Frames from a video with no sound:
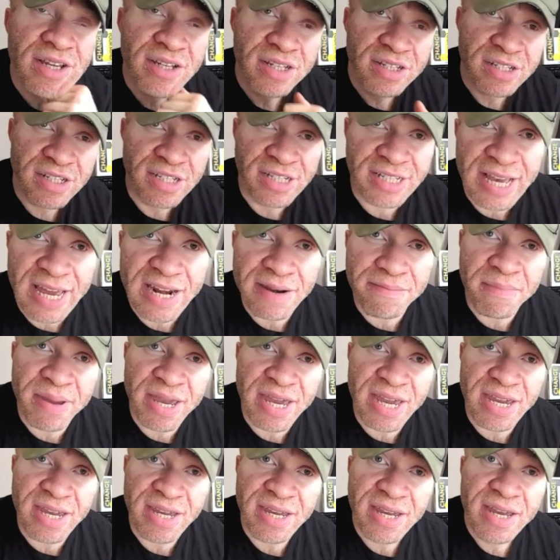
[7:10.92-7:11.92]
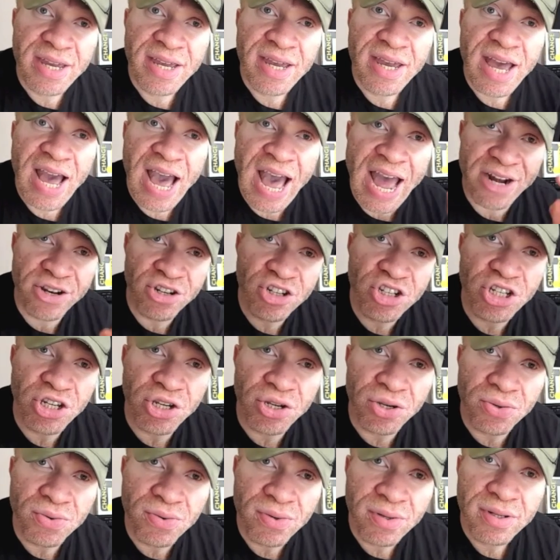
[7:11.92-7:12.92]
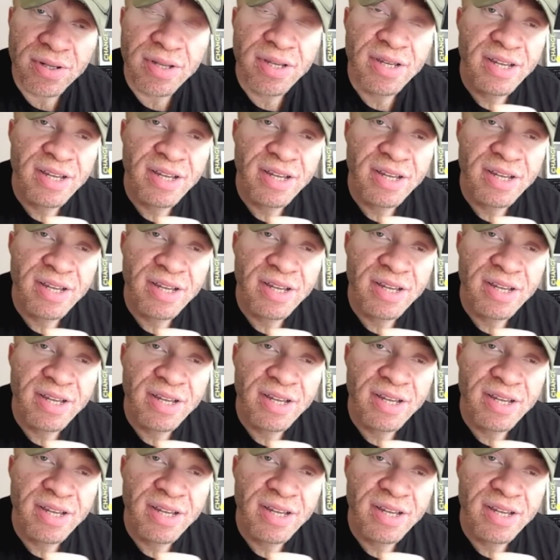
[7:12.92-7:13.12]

sent me and you